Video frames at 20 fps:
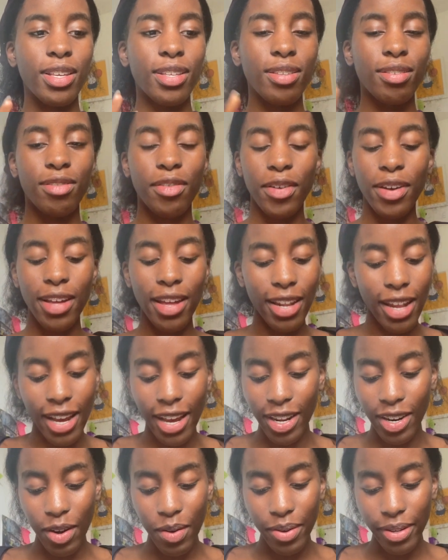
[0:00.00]
So, and like,
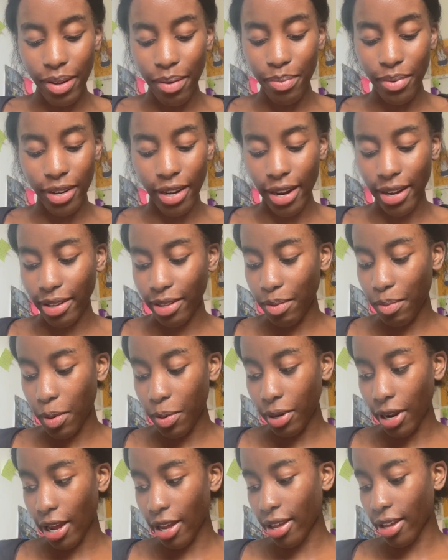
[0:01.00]
I know it's something like some
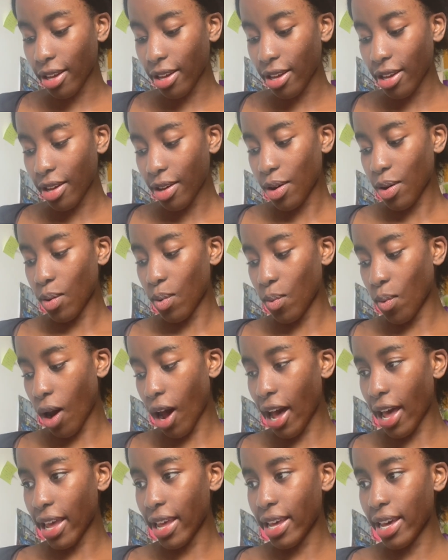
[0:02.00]
people are like,
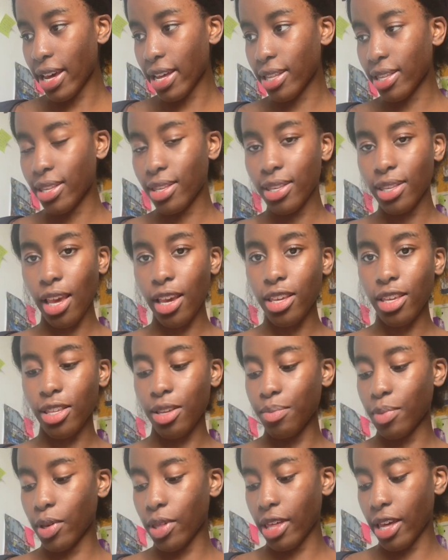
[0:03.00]
why? It's such a
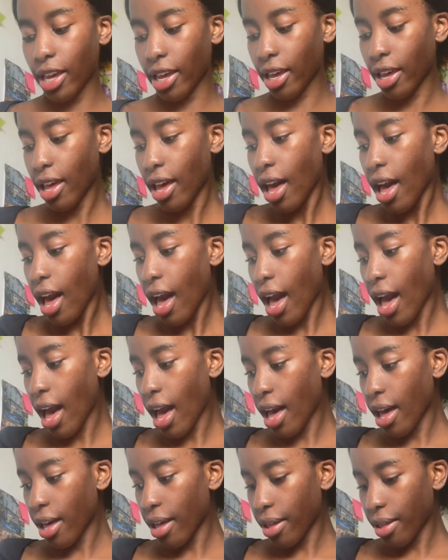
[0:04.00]
simple thing,
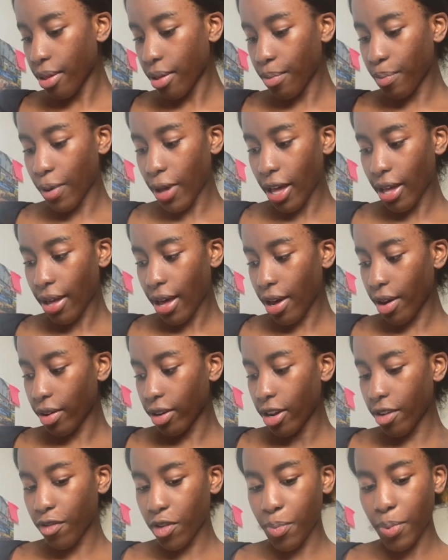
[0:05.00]
but I got
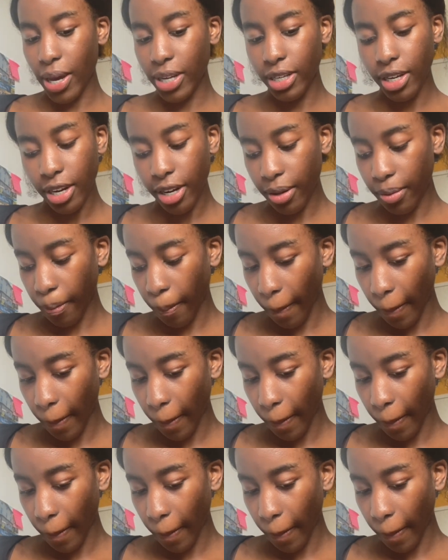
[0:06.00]
nervous, but I did it.